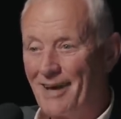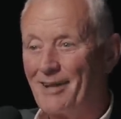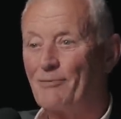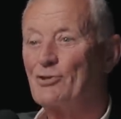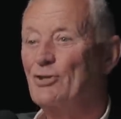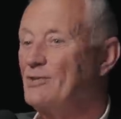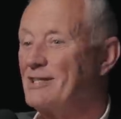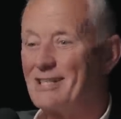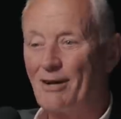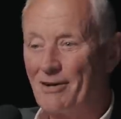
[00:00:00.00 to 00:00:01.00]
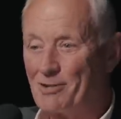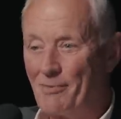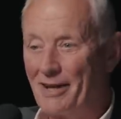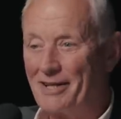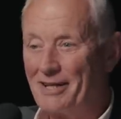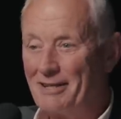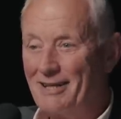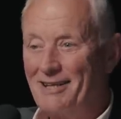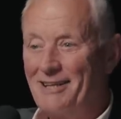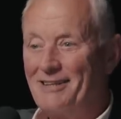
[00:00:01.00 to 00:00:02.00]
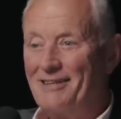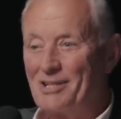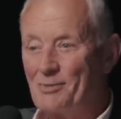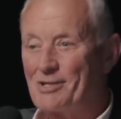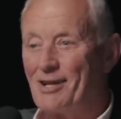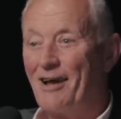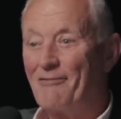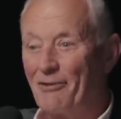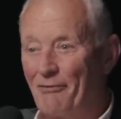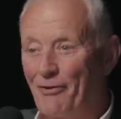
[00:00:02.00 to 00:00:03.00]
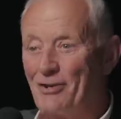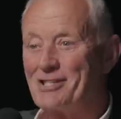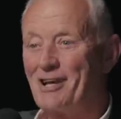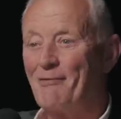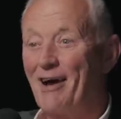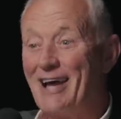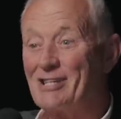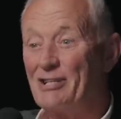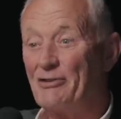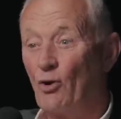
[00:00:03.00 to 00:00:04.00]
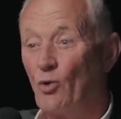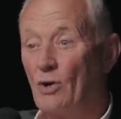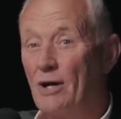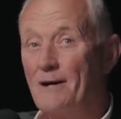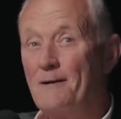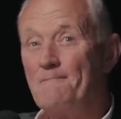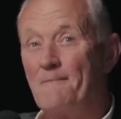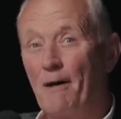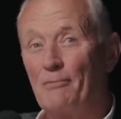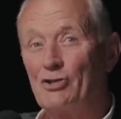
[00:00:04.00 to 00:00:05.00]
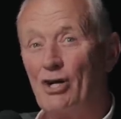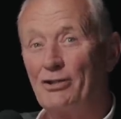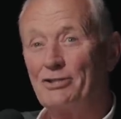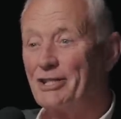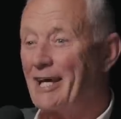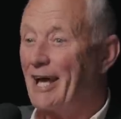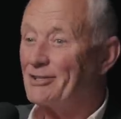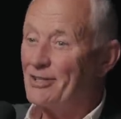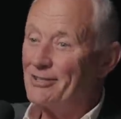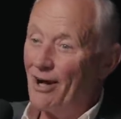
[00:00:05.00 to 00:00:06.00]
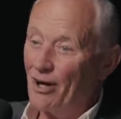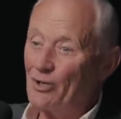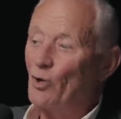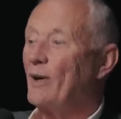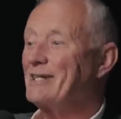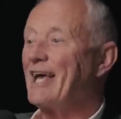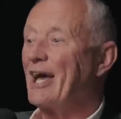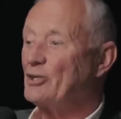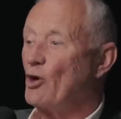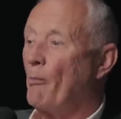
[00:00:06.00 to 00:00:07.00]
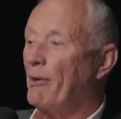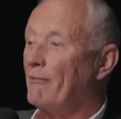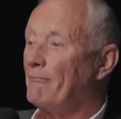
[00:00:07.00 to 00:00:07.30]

And I was losing so much money. This was like, for the first time, I actually thought, I'm a chartered accountant. I can always get a job.